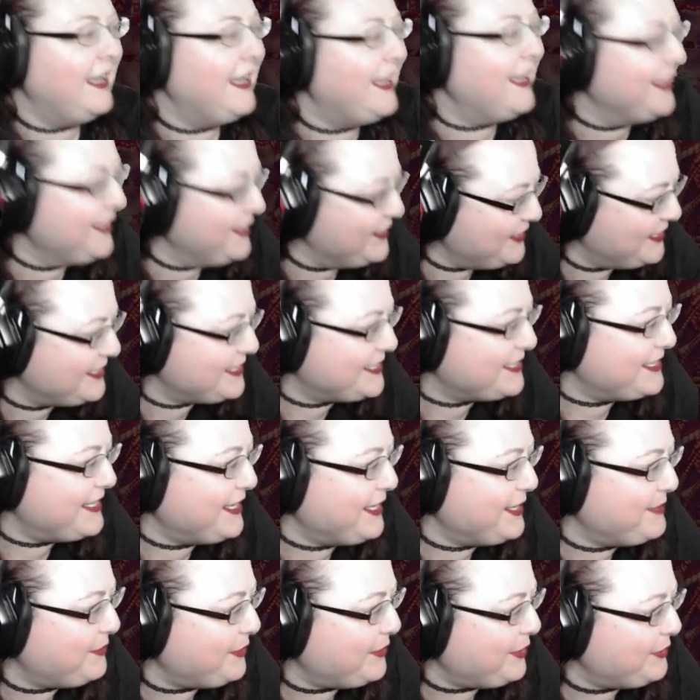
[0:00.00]
You did a
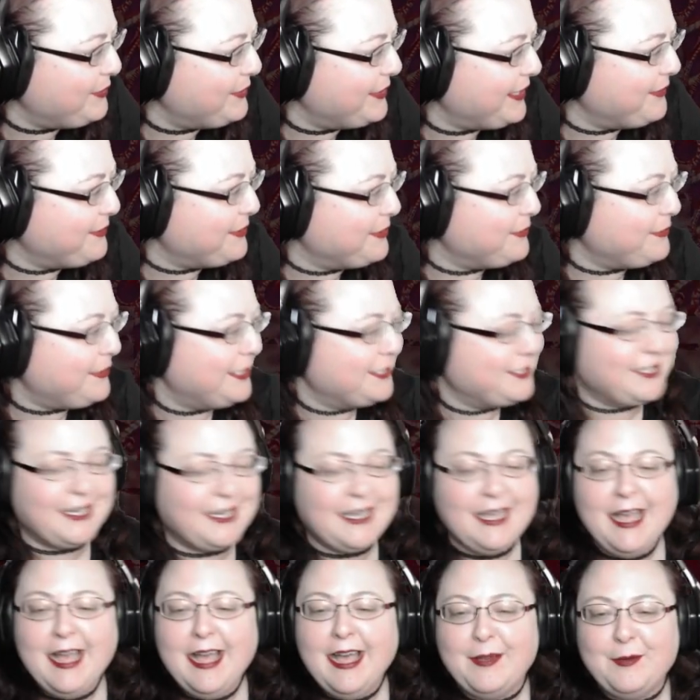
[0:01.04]
sneaky poll when I were watching.
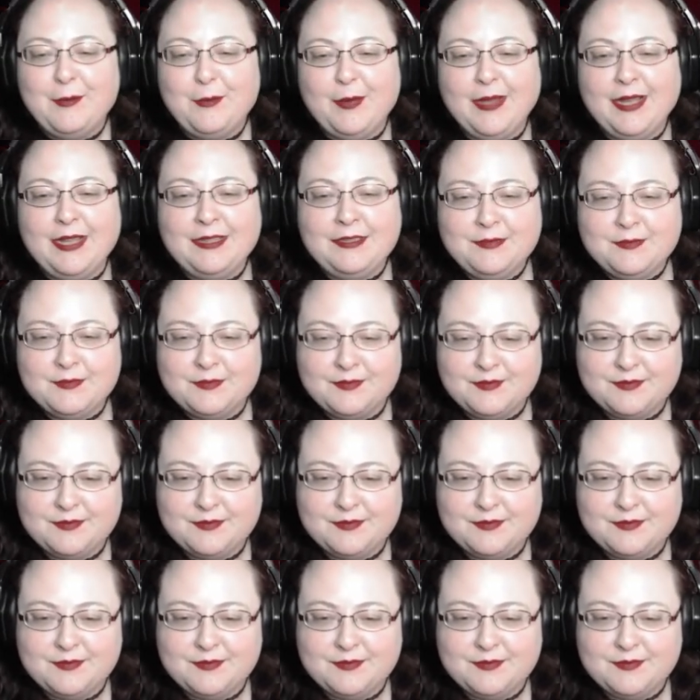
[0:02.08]
Well,